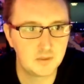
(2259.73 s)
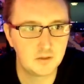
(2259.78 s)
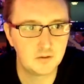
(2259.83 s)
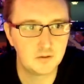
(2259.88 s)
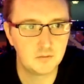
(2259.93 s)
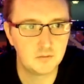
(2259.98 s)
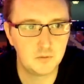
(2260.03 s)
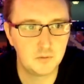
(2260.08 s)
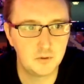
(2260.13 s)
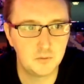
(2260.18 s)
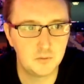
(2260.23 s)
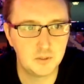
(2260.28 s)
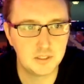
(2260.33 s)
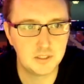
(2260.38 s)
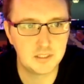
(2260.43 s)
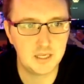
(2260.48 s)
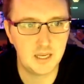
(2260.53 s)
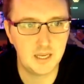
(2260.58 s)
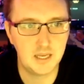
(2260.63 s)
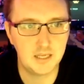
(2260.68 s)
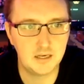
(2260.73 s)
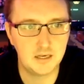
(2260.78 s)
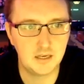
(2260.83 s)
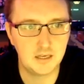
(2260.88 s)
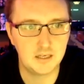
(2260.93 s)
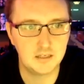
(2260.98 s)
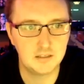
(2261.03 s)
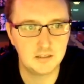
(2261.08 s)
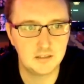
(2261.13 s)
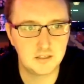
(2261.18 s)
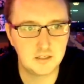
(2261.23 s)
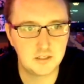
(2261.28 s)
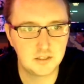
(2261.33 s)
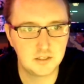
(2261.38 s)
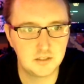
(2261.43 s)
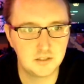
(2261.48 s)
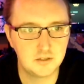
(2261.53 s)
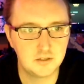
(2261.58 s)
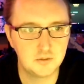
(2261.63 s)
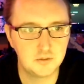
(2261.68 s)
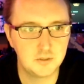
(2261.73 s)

We want to add a condition to it,